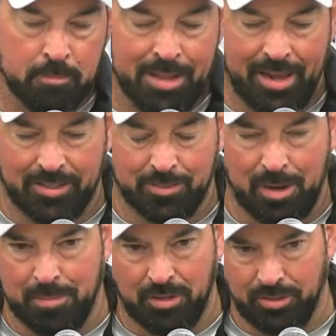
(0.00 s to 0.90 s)
And it's
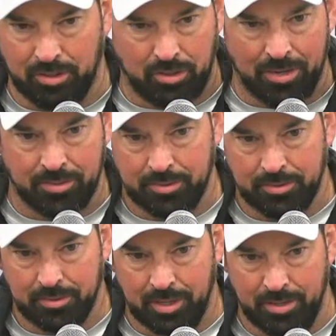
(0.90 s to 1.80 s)
about building trust.
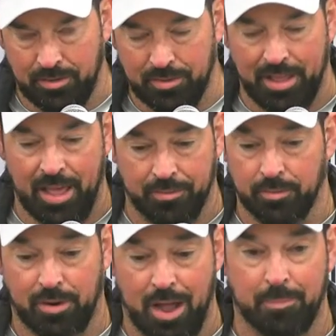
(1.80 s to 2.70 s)
And you do that through
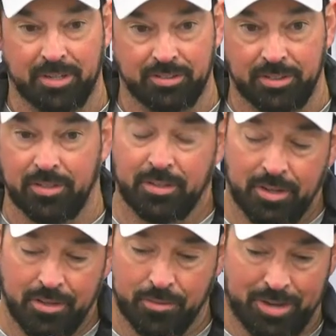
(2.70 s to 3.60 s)
competency,
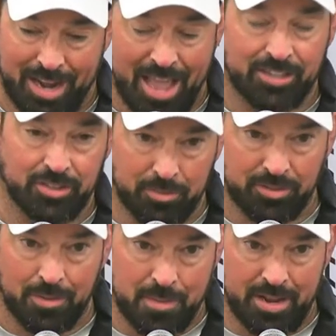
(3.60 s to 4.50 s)
through connection with
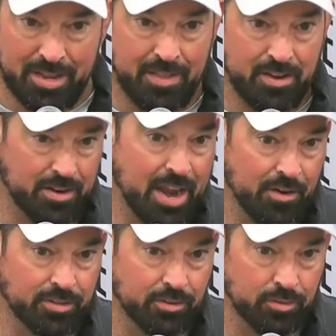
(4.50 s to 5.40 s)
somebody, and then your
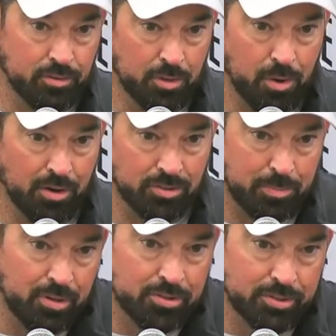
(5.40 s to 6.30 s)
character and who you are as a
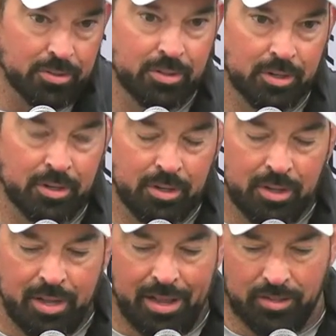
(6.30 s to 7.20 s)
person.
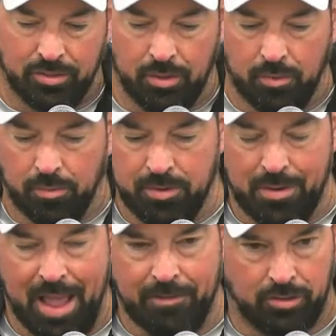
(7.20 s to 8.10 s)
And so when
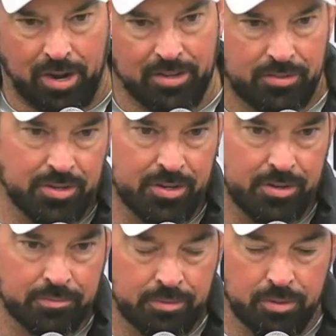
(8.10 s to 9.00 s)
you have trust, you
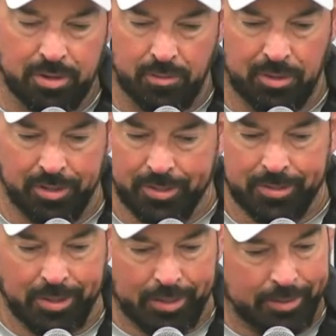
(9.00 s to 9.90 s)
can really,
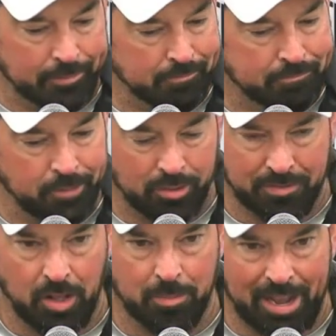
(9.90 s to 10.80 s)
you know,
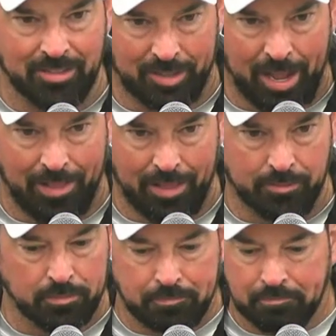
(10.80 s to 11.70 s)
develop guys at a high level.